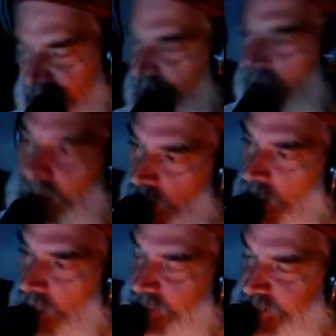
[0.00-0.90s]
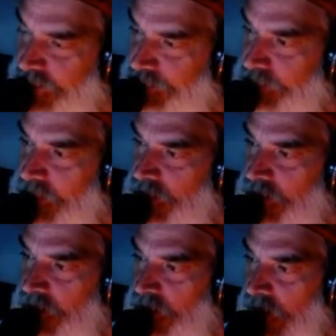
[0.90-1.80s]
I have alcoholism.
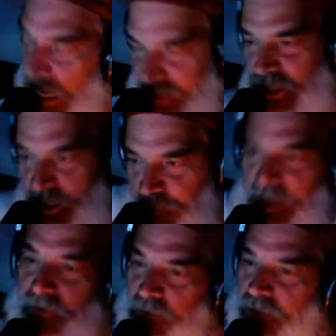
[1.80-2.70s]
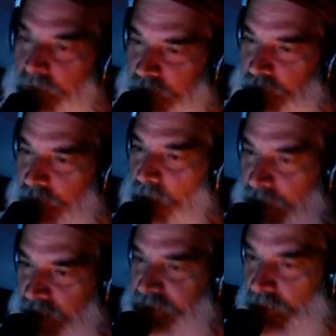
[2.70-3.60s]
I can speak a little bit
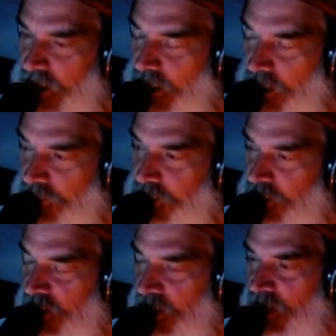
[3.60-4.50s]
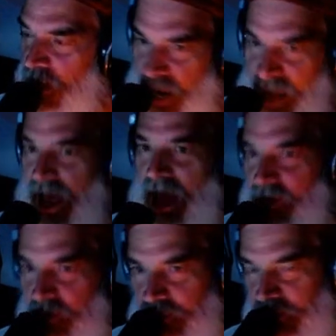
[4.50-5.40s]
about mental health. And I
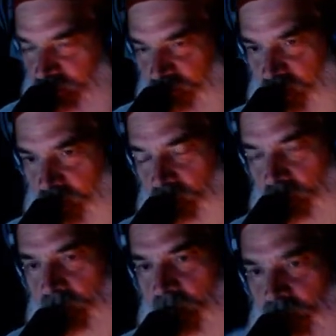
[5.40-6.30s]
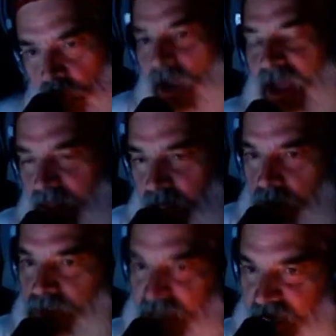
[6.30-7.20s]
got news for you. The way that
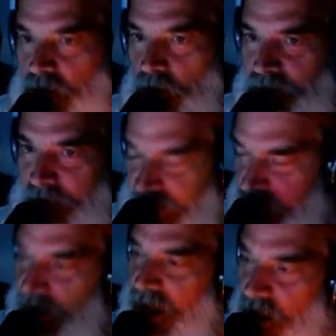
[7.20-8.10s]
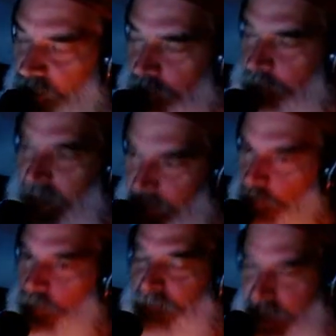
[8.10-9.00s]
you deal with mental health or
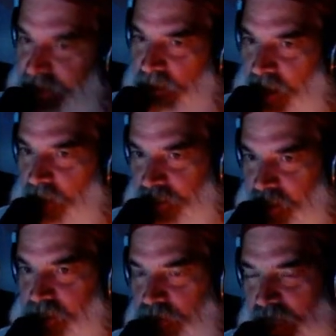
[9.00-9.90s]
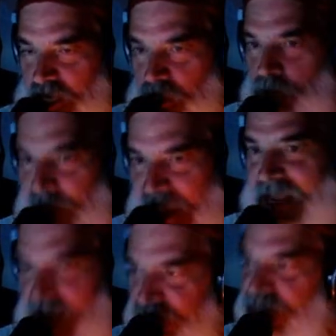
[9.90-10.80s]
people with mental health issues that you
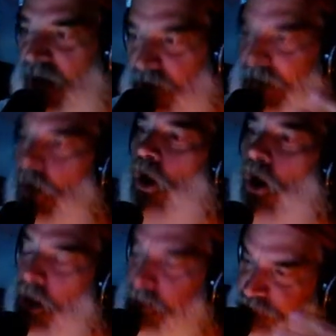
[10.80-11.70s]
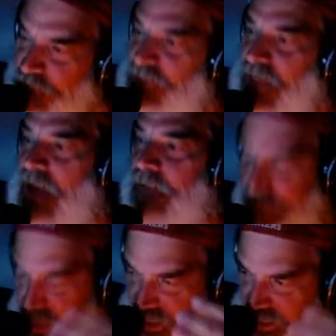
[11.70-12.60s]
make it very hard for
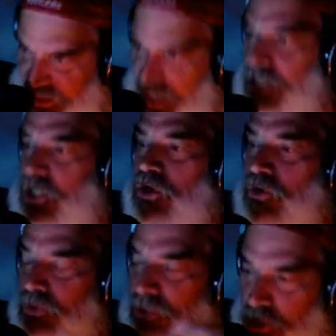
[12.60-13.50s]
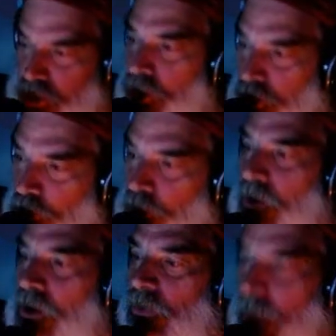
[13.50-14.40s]
them to continue to
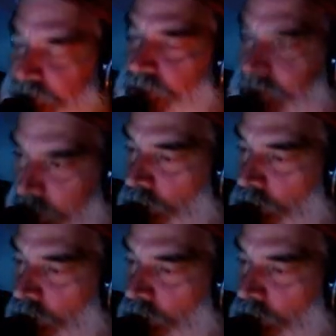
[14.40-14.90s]
do what they're